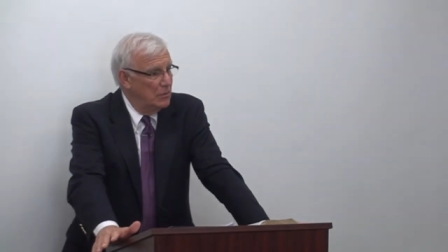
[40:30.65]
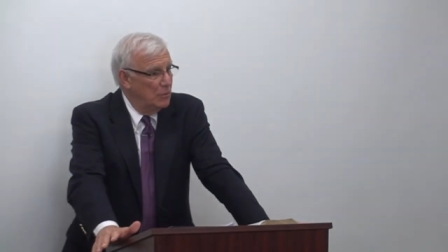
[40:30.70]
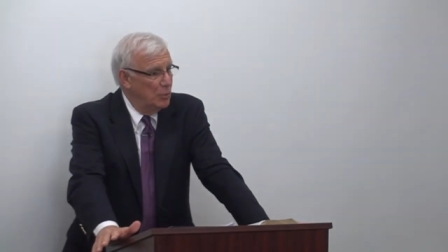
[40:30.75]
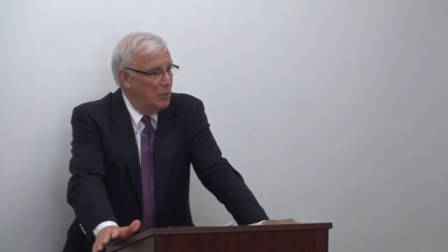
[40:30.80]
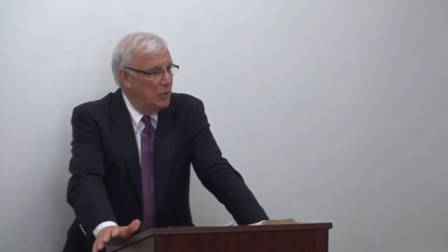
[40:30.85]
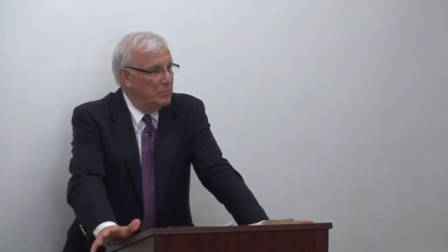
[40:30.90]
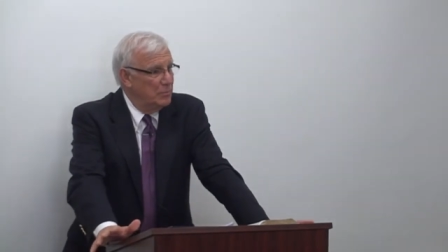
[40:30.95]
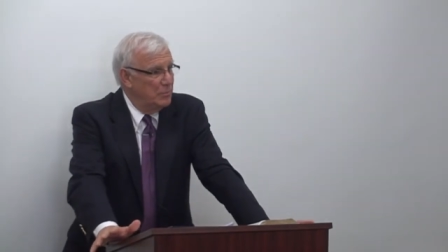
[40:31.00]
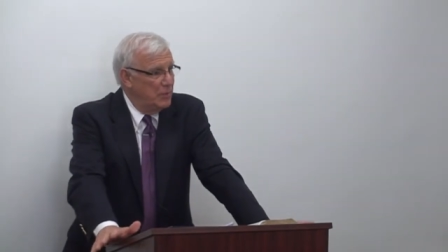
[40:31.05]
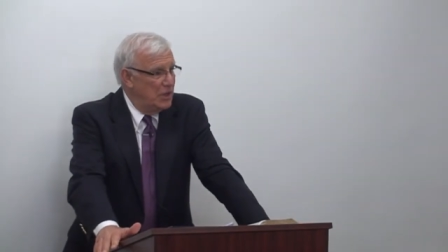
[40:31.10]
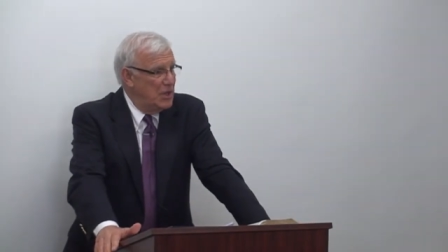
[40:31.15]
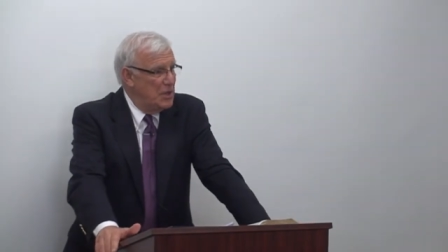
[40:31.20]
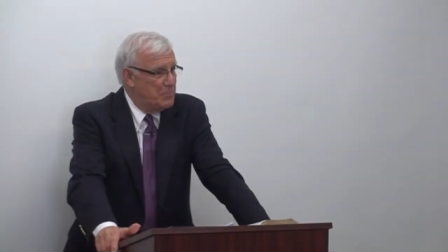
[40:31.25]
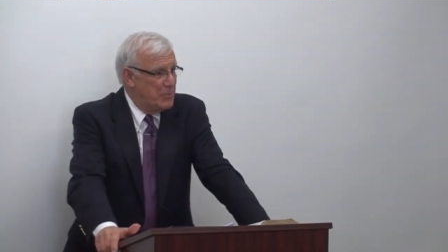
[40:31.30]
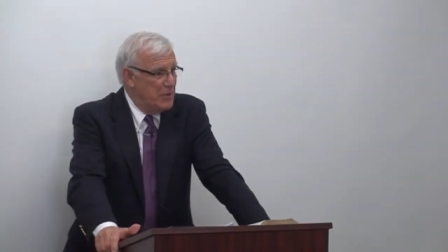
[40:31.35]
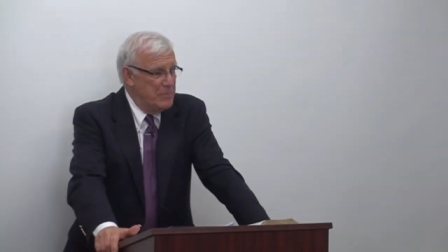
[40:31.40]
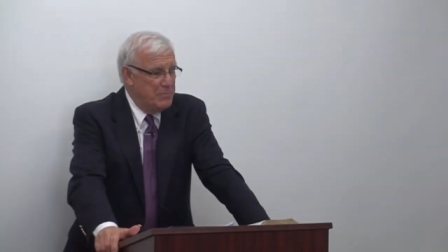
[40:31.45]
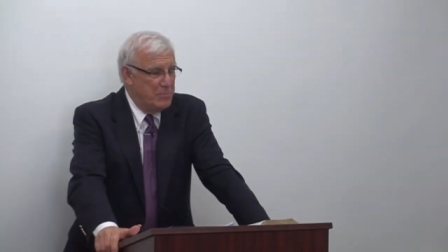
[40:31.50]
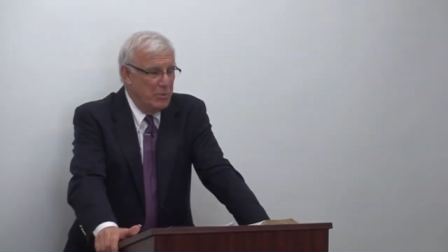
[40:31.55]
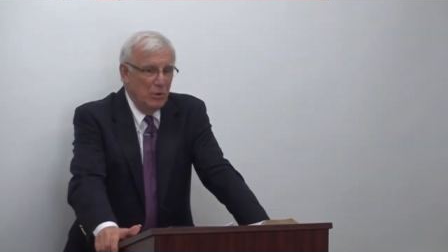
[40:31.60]
with many
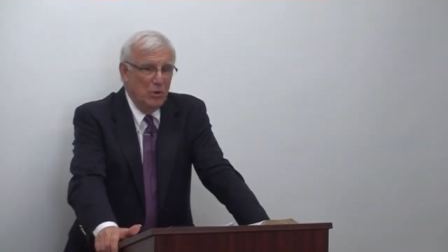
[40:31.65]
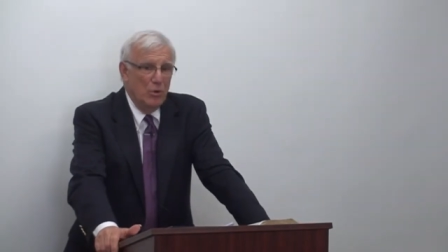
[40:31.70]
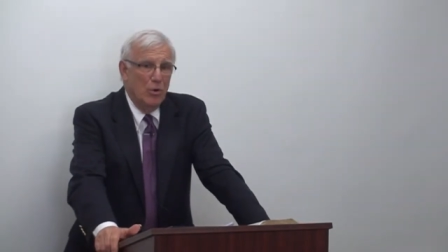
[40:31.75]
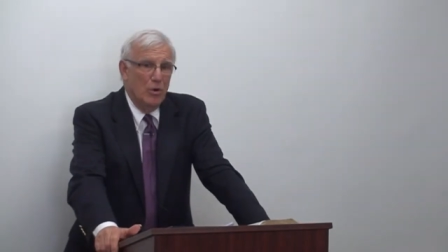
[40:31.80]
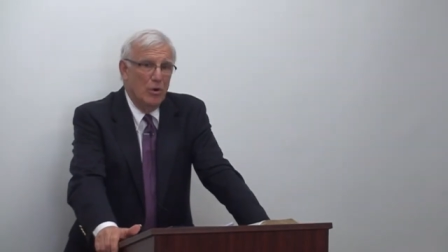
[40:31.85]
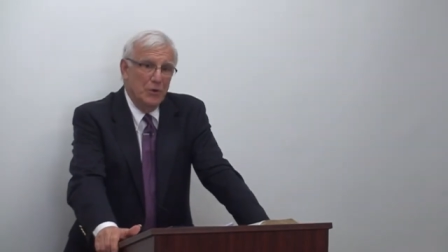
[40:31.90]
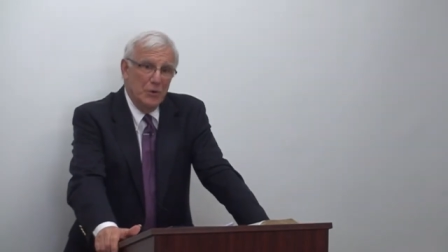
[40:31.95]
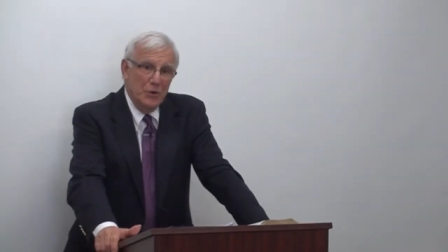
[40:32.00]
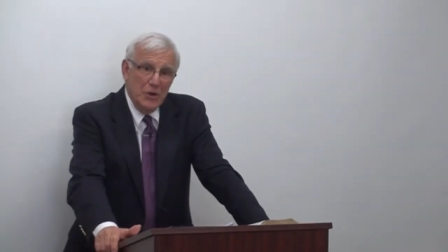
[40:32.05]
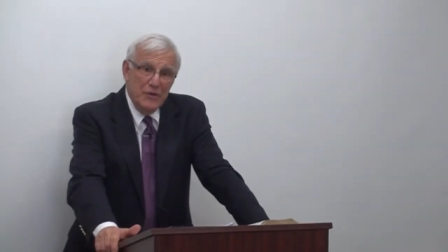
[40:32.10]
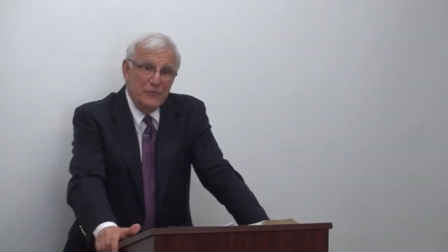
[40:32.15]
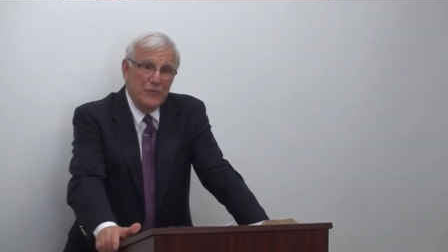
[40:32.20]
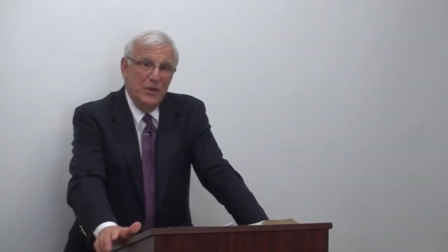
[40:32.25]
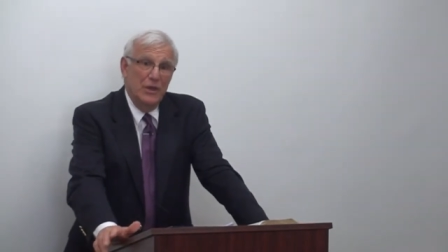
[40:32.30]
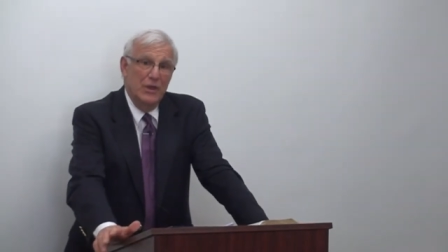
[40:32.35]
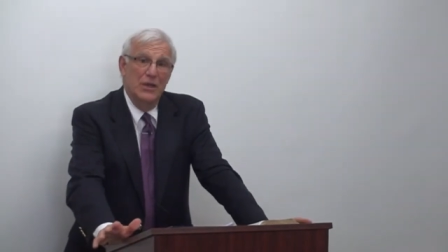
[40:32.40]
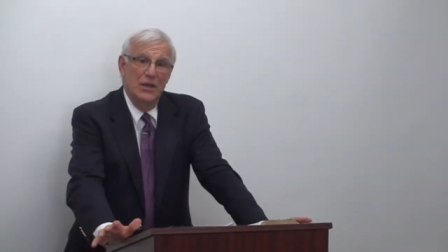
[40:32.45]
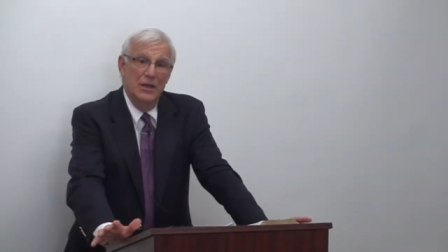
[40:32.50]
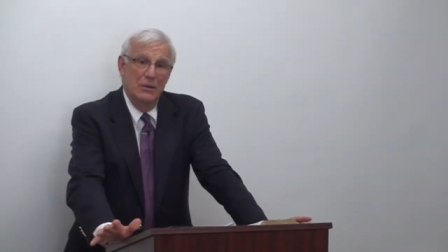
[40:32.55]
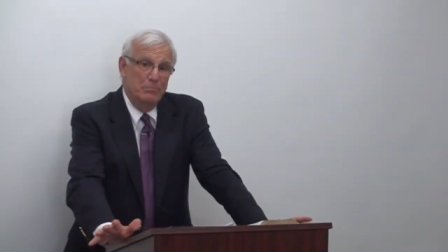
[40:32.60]
people who are
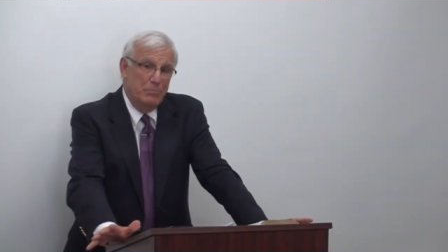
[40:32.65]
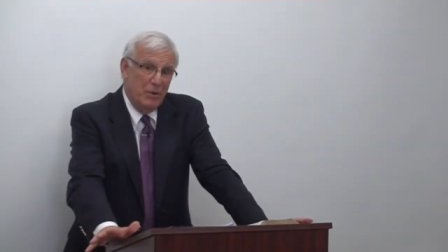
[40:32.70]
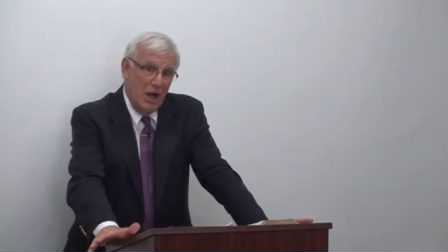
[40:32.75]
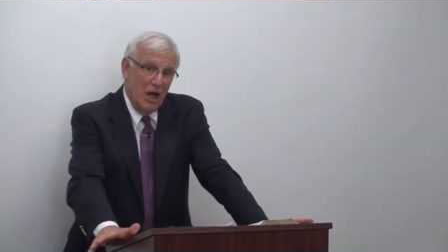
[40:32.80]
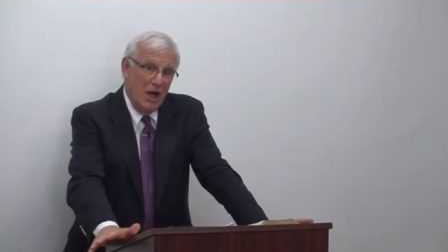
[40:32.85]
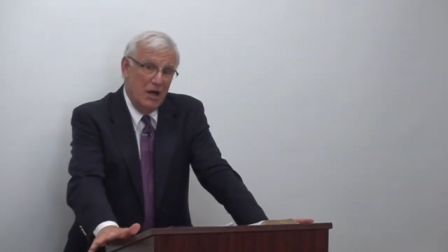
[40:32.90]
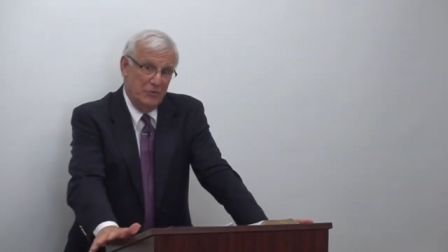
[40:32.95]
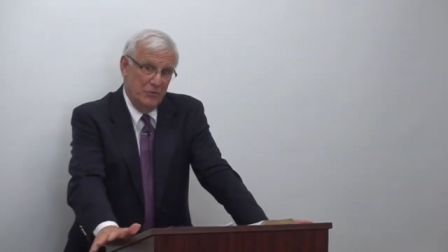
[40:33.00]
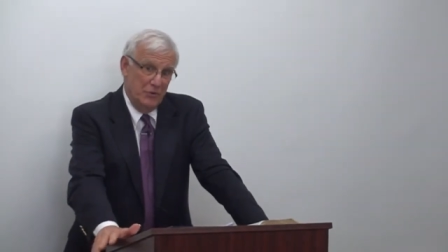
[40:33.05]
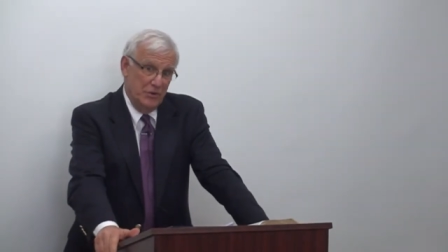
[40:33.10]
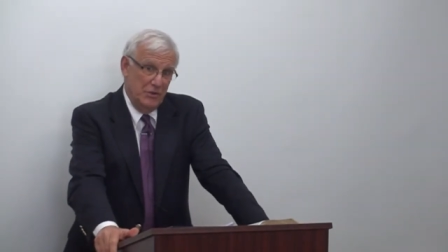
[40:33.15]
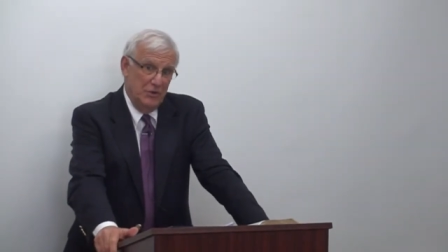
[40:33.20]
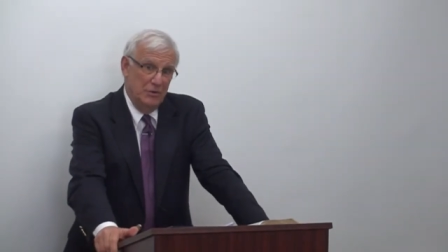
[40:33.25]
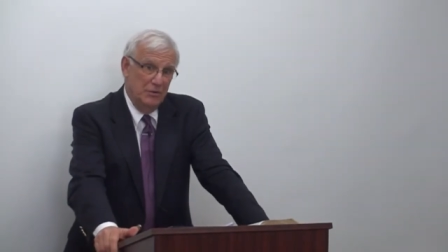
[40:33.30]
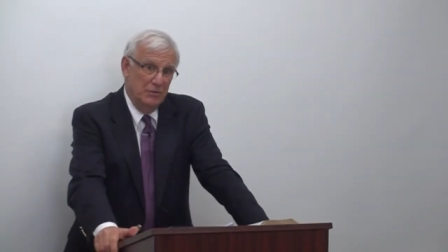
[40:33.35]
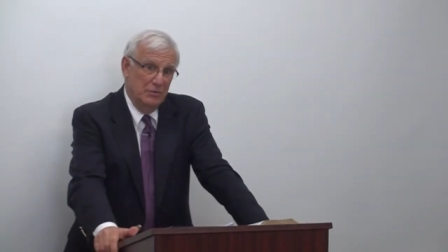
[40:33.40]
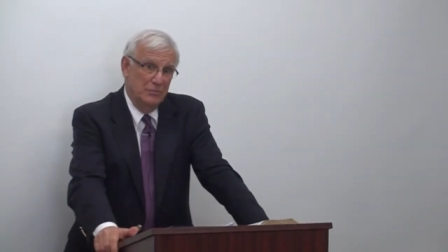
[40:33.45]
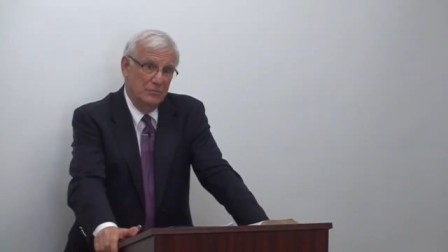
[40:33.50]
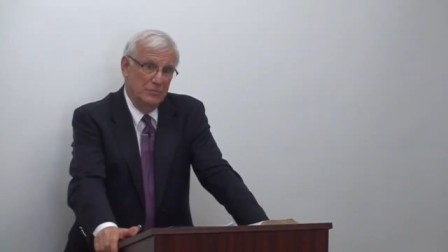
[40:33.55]
living in poverty.